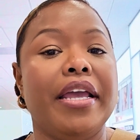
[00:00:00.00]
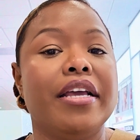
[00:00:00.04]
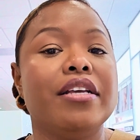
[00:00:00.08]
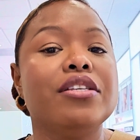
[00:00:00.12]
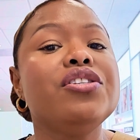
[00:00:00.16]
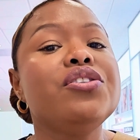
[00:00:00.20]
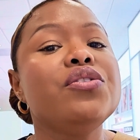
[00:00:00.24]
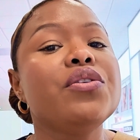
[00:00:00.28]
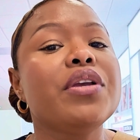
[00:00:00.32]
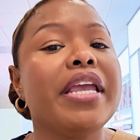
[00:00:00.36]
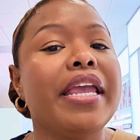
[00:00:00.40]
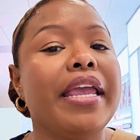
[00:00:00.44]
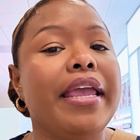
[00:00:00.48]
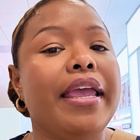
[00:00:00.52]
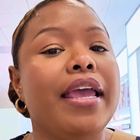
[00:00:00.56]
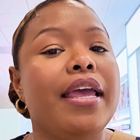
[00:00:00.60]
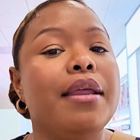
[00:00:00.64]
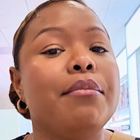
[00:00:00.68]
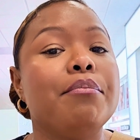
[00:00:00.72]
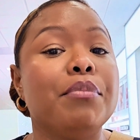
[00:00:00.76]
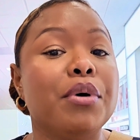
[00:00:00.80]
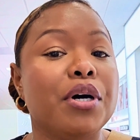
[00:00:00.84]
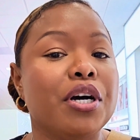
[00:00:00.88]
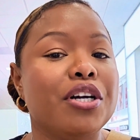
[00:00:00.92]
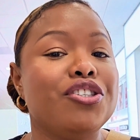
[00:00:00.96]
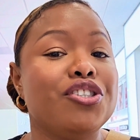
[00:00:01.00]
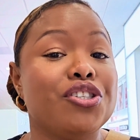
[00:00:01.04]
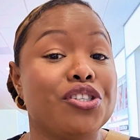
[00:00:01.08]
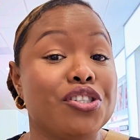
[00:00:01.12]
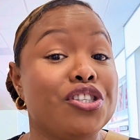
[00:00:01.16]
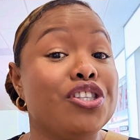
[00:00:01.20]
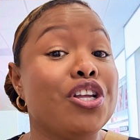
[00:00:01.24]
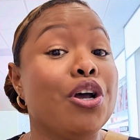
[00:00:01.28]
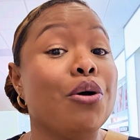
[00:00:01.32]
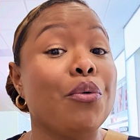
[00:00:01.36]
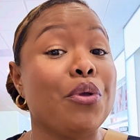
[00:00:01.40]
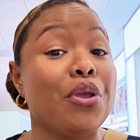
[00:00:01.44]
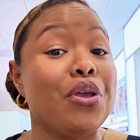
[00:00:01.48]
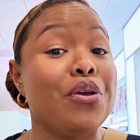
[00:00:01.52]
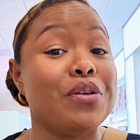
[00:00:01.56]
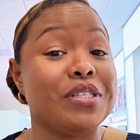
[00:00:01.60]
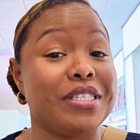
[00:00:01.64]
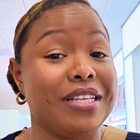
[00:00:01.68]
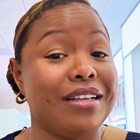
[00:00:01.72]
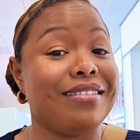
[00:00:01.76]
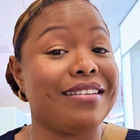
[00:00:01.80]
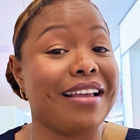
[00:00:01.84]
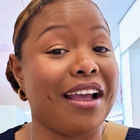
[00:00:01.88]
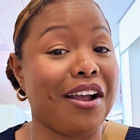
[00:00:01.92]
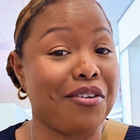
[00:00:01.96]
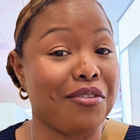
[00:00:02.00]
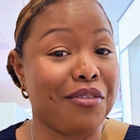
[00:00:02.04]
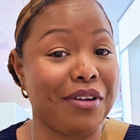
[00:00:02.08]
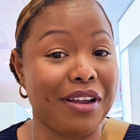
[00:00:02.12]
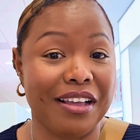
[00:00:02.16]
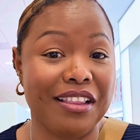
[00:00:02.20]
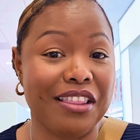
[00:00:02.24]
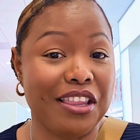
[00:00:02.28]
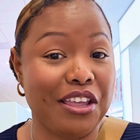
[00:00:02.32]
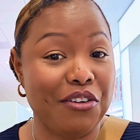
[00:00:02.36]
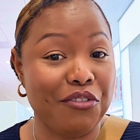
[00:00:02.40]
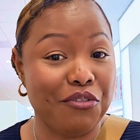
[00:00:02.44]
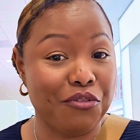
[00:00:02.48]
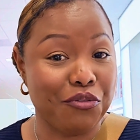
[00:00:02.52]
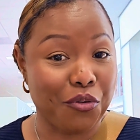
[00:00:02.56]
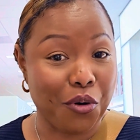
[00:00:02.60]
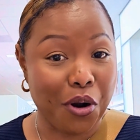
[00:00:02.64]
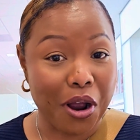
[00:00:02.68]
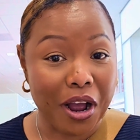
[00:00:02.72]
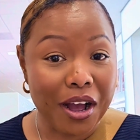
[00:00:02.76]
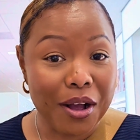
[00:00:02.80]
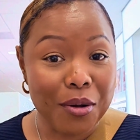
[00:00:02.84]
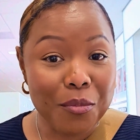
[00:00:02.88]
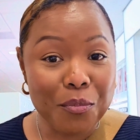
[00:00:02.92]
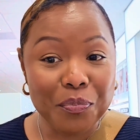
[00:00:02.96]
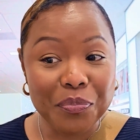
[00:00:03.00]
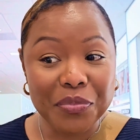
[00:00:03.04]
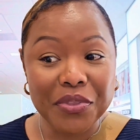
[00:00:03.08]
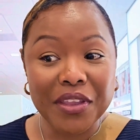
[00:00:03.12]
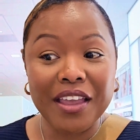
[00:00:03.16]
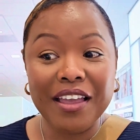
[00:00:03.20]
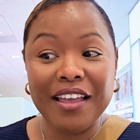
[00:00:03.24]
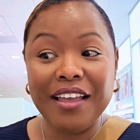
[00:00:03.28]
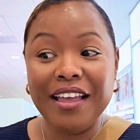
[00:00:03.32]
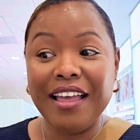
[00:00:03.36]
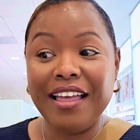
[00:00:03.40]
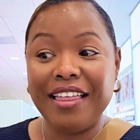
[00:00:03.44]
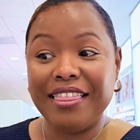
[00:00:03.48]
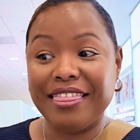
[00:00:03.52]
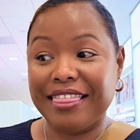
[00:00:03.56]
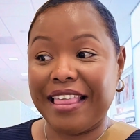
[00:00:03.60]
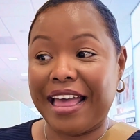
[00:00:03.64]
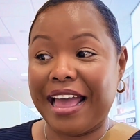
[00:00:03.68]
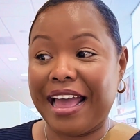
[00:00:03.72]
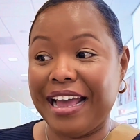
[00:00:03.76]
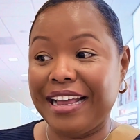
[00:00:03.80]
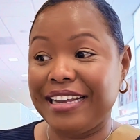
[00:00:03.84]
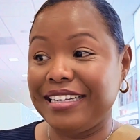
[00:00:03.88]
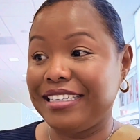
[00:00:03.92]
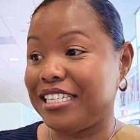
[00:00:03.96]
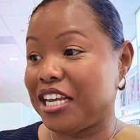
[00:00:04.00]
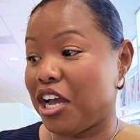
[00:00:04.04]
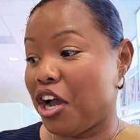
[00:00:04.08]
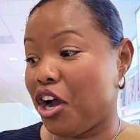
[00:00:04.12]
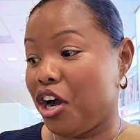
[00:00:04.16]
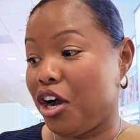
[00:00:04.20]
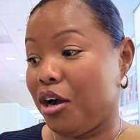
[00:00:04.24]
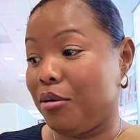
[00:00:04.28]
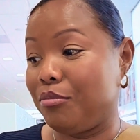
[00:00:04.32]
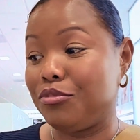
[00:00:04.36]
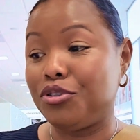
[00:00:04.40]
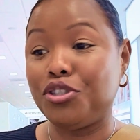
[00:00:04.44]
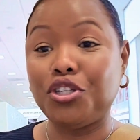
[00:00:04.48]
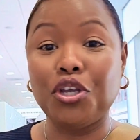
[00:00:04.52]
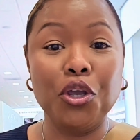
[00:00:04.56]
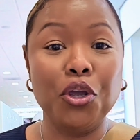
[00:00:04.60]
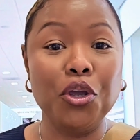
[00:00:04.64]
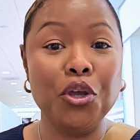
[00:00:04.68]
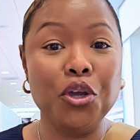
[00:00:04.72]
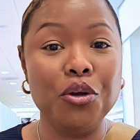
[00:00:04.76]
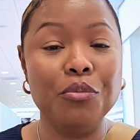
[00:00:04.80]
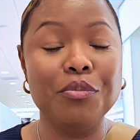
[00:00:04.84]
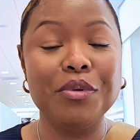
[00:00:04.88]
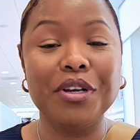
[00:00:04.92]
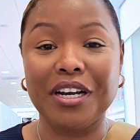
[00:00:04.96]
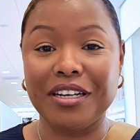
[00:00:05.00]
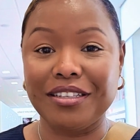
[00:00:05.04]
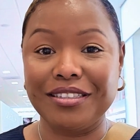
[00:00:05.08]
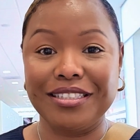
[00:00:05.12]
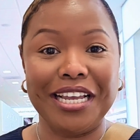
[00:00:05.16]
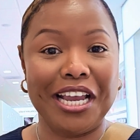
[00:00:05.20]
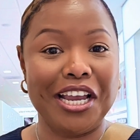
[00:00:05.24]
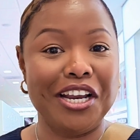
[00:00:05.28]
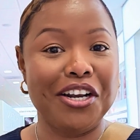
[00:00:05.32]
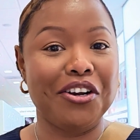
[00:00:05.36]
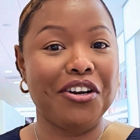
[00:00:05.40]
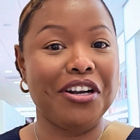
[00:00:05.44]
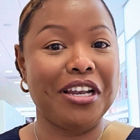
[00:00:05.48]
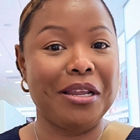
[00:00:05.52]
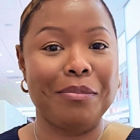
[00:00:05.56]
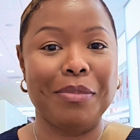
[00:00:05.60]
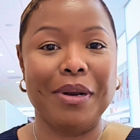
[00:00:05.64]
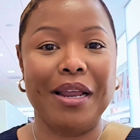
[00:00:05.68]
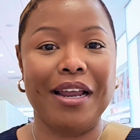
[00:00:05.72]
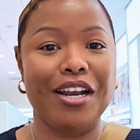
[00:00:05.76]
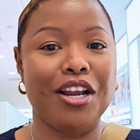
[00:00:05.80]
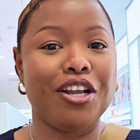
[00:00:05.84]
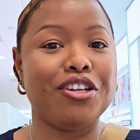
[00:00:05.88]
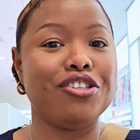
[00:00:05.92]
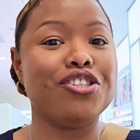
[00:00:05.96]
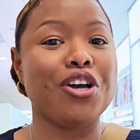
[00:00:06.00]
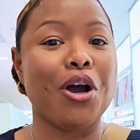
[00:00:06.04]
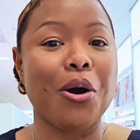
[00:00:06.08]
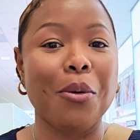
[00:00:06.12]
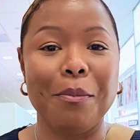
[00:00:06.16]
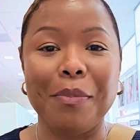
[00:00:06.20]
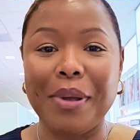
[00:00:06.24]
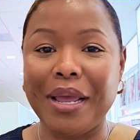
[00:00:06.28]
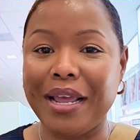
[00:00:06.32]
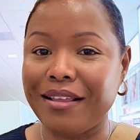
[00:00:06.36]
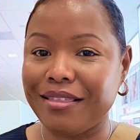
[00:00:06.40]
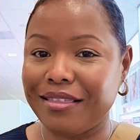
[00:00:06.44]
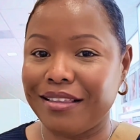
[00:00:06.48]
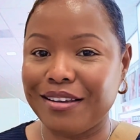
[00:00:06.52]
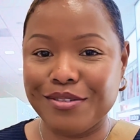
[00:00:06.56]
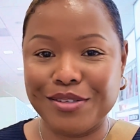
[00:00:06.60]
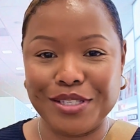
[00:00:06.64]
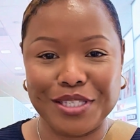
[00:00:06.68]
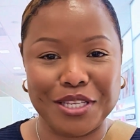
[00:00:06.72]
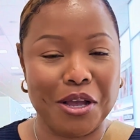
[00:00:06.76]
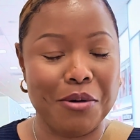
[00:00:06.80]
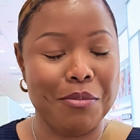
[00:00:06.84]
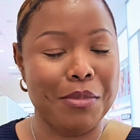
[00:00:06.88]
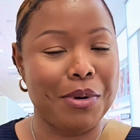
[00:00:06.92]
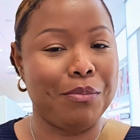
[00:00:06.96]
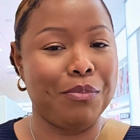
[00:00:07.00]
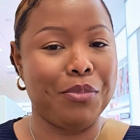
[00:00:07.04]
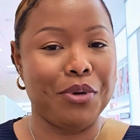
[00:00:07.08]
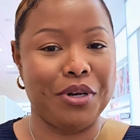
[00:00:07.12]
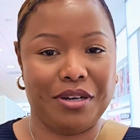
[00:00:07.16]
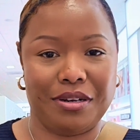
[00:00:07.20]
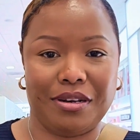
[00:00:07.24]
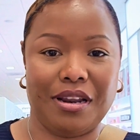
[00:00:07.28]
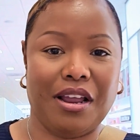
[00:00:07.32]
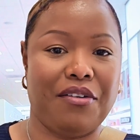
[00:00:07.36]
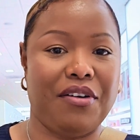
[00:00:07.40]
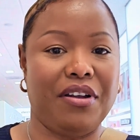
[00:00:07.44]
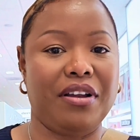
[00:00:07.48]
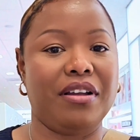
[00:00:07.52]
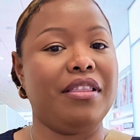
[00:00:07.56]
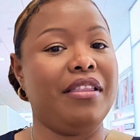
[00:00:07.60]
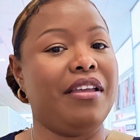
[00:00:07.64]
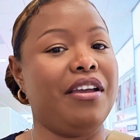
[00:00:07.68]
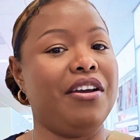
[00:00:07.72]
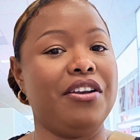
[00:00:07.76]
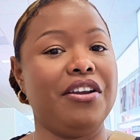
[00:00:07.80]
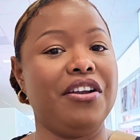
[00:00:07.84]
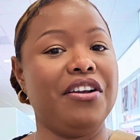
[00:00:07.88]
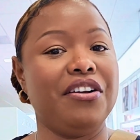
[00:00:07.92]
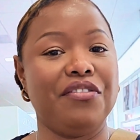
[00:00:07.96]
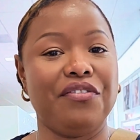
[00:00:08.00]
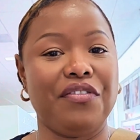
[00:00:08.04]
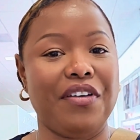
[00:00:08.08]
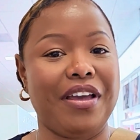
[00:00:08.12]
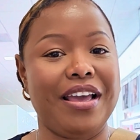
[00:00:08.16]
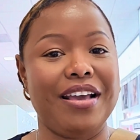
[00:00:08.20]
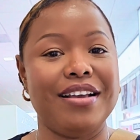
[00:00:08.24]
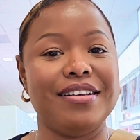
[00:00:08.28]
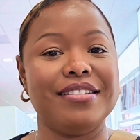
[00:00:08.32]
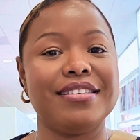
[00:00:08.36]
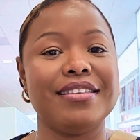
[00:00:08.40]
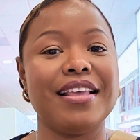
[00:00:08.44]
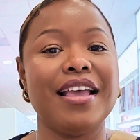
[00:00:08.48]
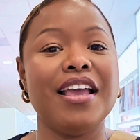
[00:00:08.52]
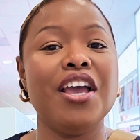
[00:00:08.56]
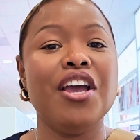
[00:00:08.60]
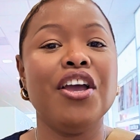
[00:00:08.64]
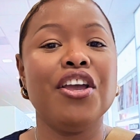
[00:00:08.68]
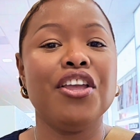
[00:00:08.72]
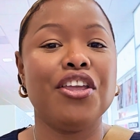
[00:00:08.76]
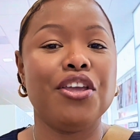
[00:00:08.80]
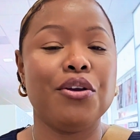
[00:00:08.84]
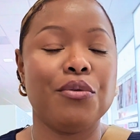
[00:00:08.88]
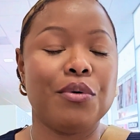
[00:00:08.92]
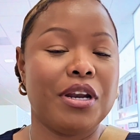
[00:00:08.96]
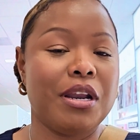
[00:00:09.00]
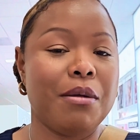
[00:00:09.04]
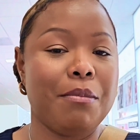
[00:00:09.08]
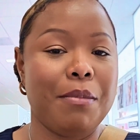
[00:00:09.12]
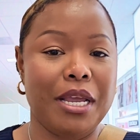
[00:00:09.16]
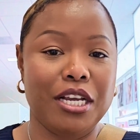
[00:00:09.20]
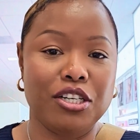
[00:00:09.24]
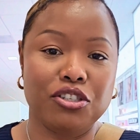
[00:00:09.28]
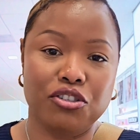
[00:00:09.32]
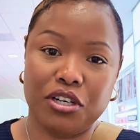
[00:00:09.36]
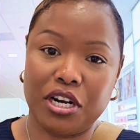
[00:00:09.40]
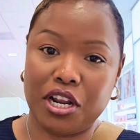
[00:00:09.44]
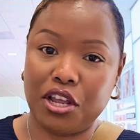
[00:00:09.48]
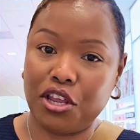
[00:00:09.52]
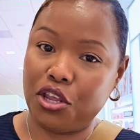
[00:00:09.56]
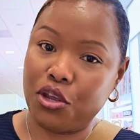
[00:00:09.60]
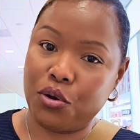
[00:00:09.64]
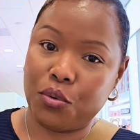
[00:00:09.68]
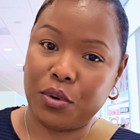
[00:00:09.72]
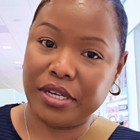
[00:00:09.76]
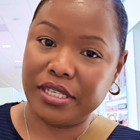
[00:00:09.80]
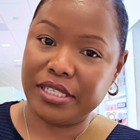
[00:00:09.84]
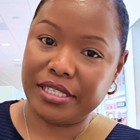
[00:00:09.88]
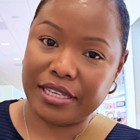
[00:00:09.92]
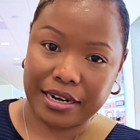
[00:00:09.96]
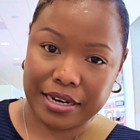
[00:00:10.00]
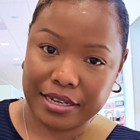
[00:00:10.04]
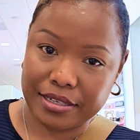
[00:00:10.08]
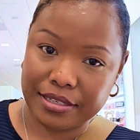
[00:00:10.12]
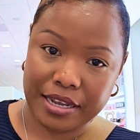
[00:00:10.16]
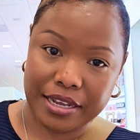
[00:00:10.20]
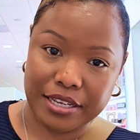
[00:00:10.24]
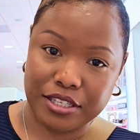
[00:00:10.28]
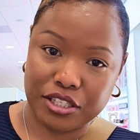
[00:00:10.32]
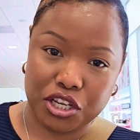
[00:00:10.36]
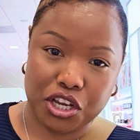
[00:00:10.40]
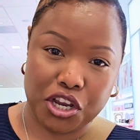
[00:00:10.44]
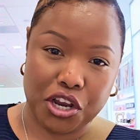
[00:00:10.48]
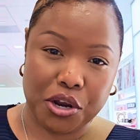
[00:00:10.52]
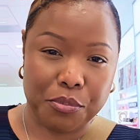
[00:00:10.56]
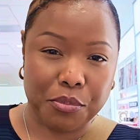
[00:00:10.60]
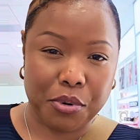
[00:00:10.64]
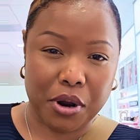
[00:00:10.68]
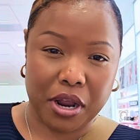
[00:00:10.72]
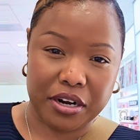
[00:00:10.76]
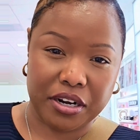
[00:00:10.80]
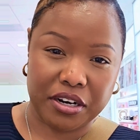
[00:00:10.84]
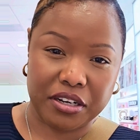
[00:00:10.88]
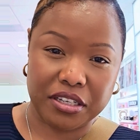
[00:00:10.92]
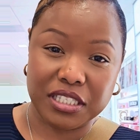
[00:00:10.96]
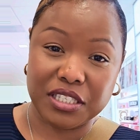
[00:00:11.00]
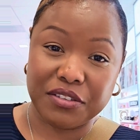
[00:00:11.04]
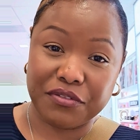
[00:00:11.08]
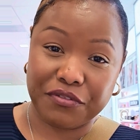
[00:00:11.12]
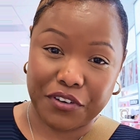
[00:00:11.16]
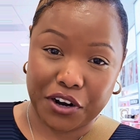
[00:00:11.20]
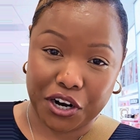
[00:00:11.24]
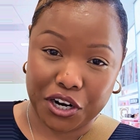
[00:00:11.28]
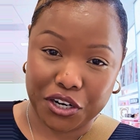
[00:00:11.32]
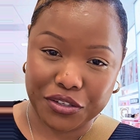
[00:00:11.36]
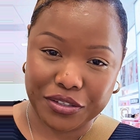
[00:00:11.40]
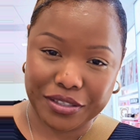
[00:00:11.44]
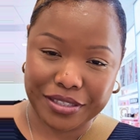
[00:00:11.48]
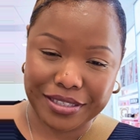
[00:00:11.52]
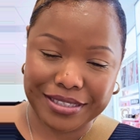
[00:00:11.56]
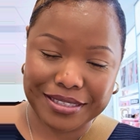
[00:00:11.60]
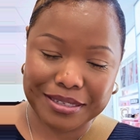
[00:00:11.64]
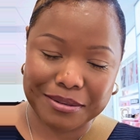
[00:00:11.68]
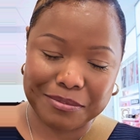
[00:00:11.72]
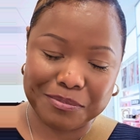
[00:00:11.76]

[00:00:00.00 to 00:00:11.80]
Yes, you can, but just don't use it directly from that tube, container, lip liner. Don't pick those up and put it directly on your face. You want to make sure that you are sanitizing your products first.